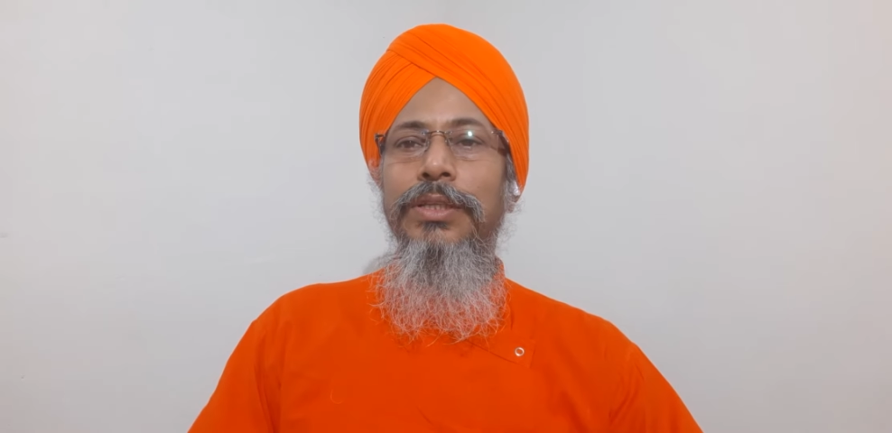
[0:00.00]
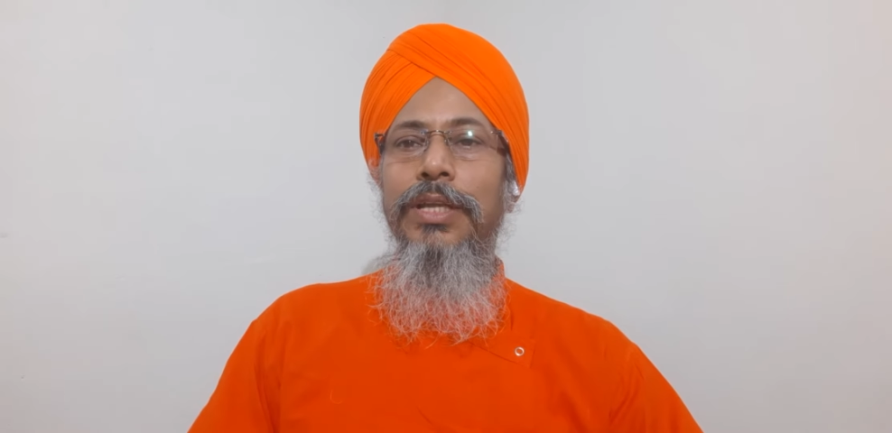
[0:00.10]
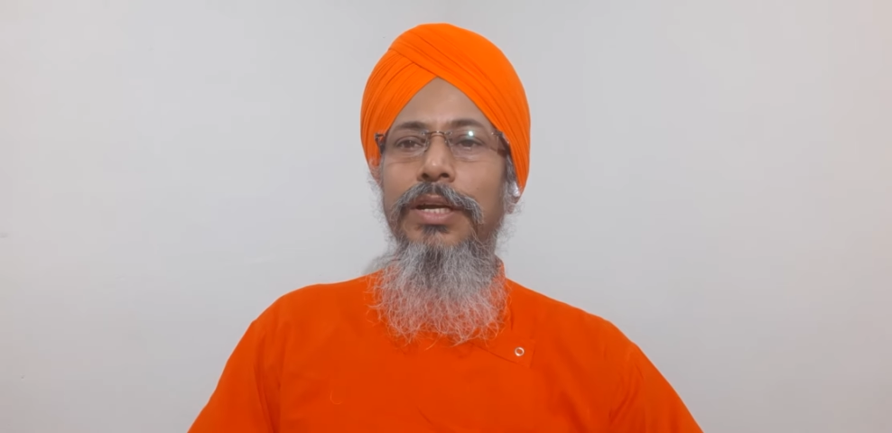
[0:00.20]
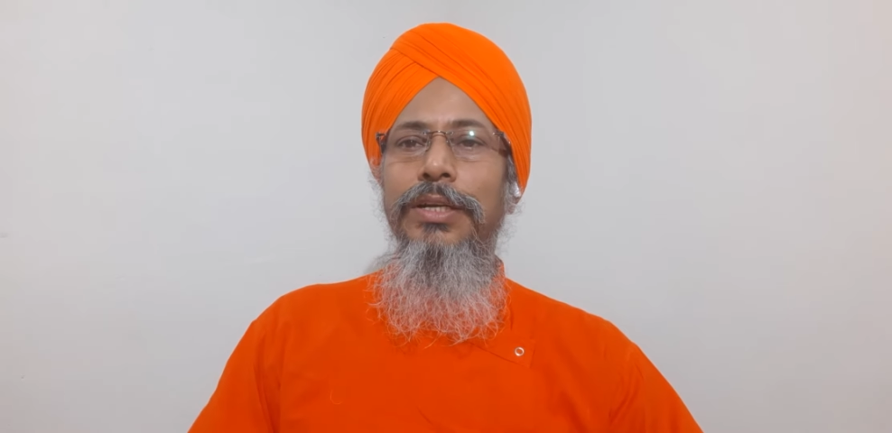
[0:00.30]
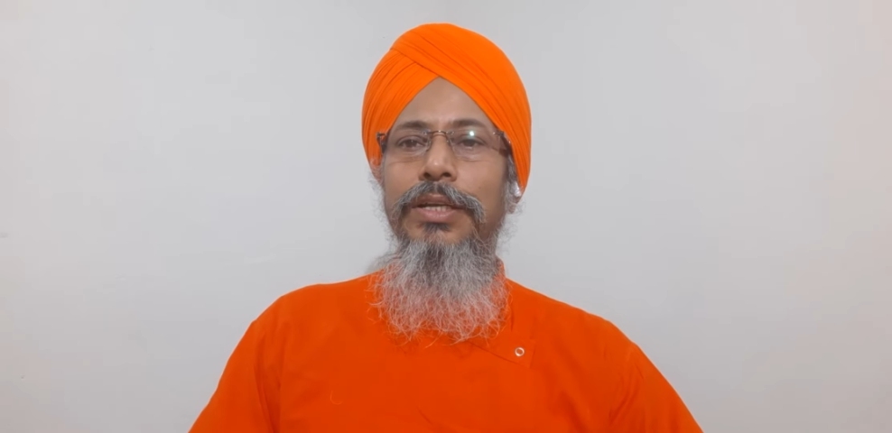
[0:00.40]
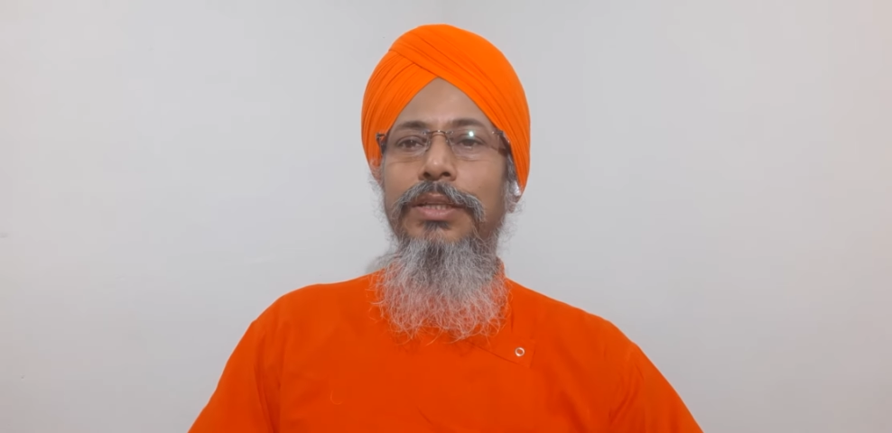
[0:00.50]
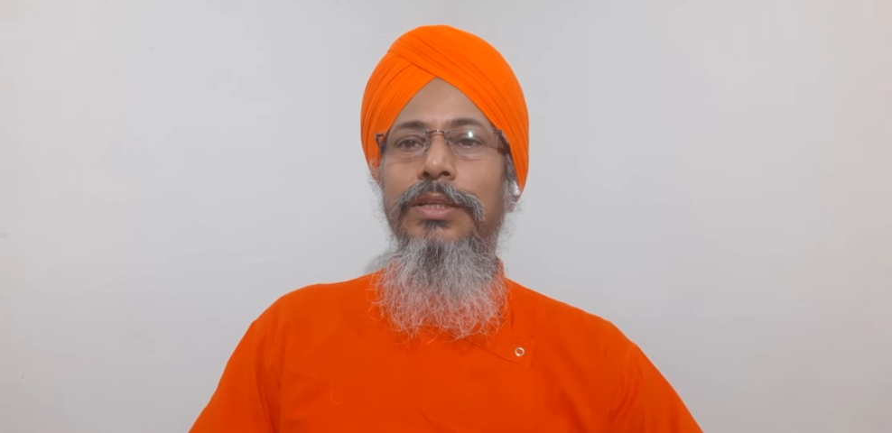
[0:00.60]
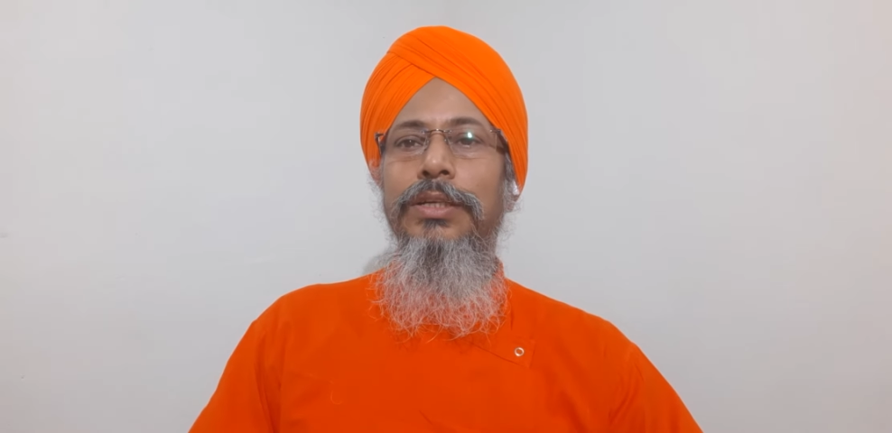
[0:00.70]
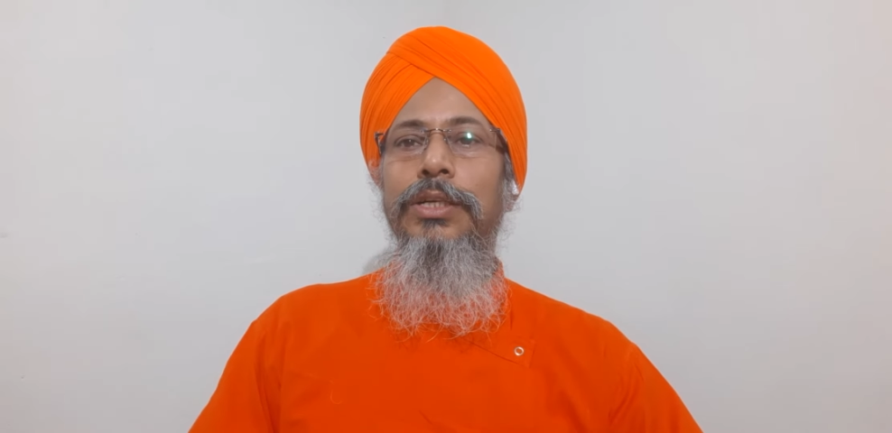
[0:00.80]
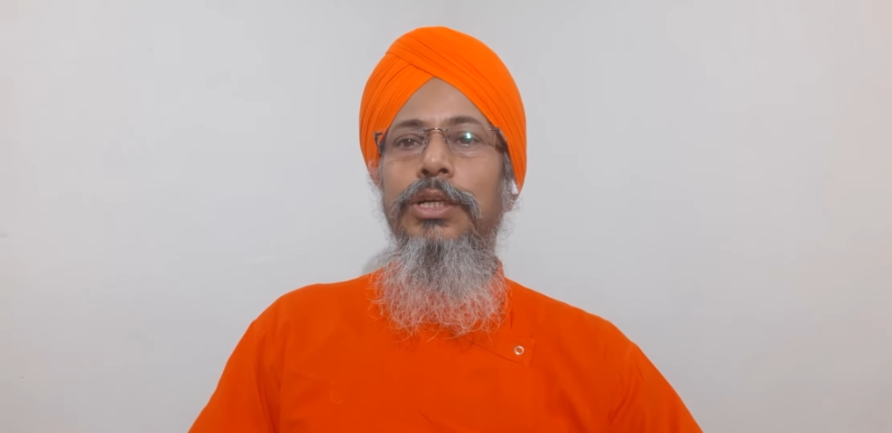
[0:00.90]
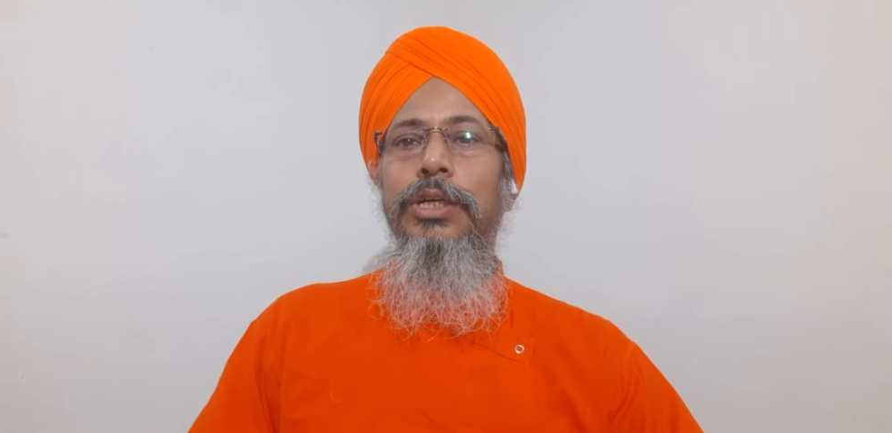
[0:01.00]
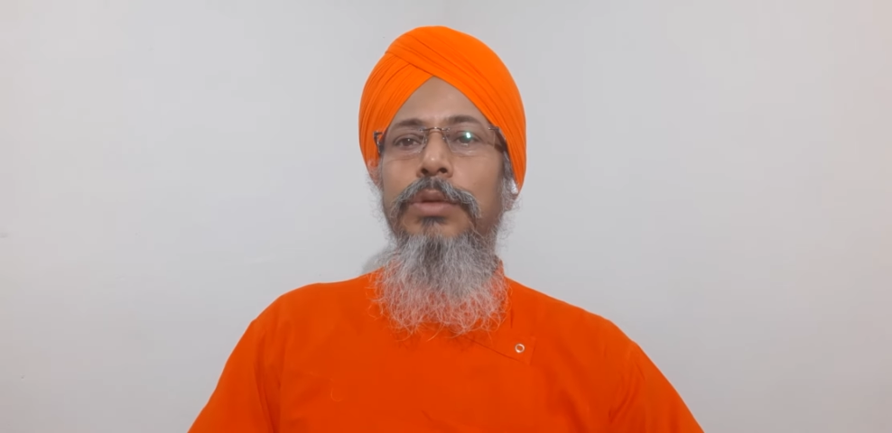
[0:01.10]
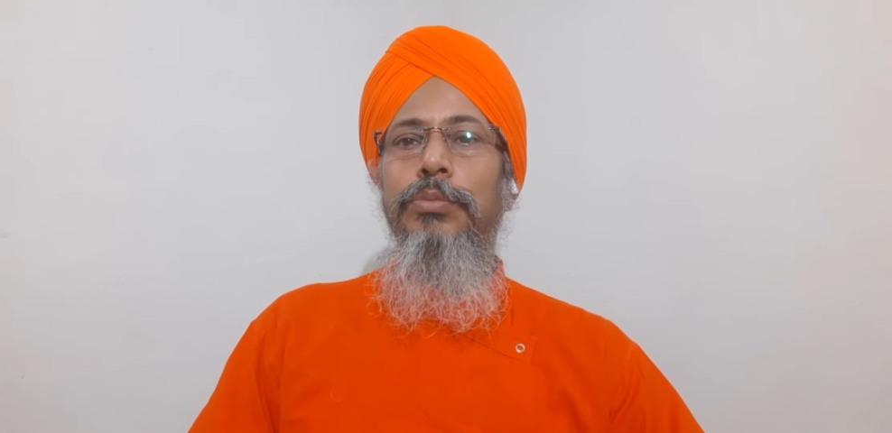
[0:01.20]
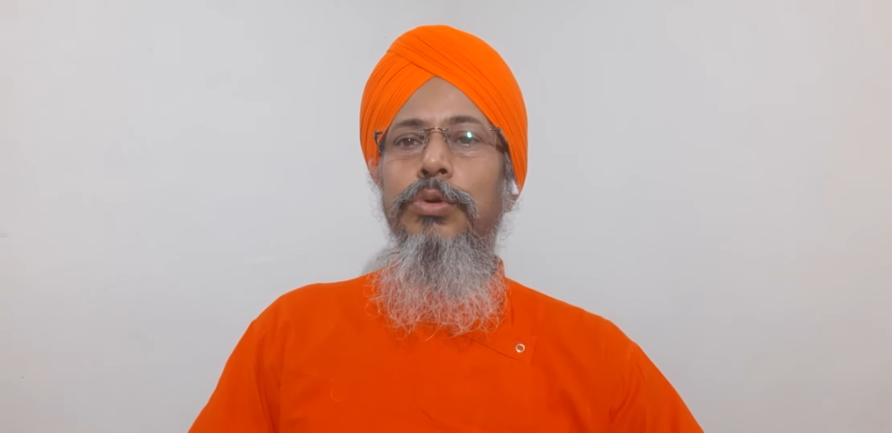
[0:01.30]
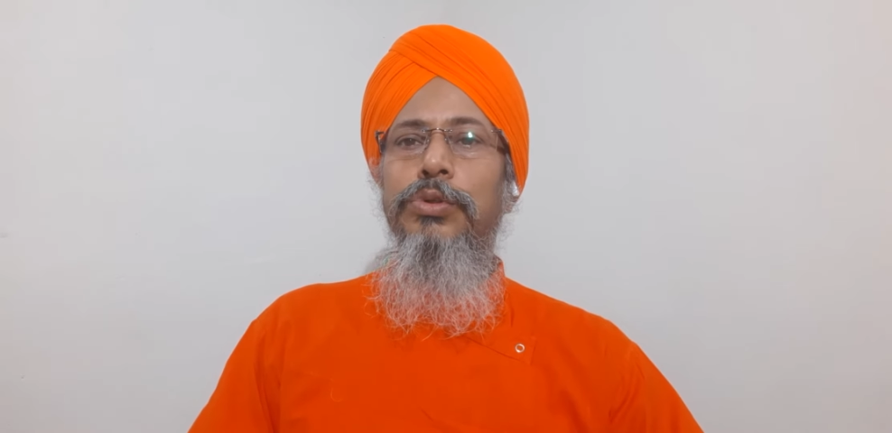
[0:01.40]
13th,
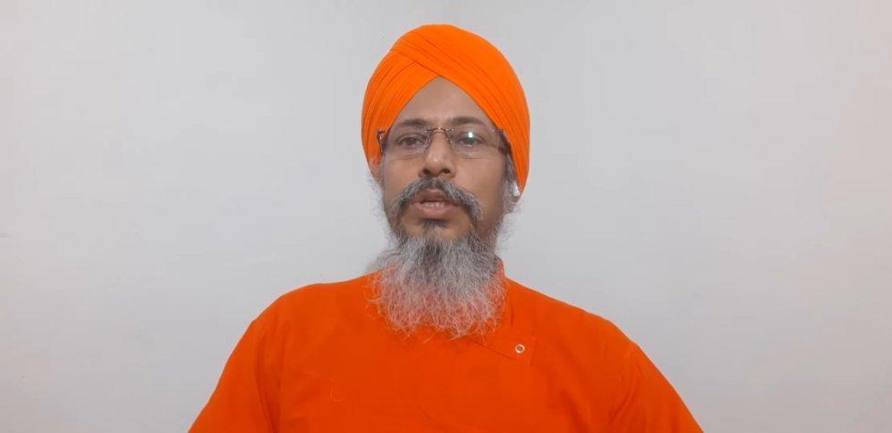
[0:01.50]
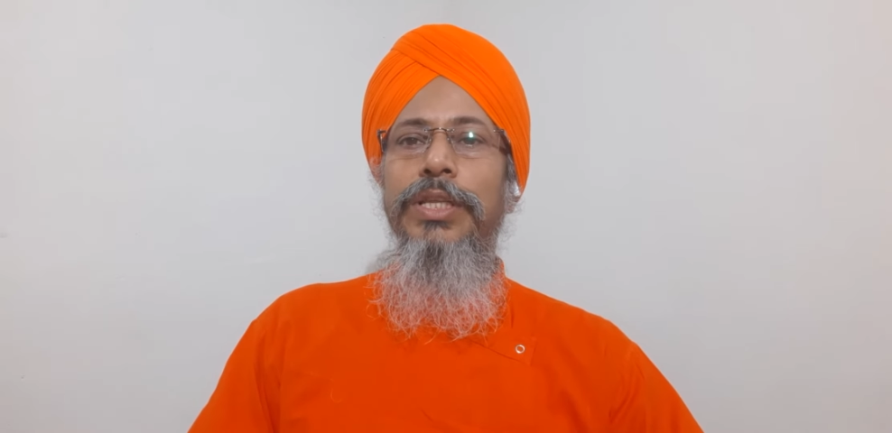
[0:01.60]
Purusha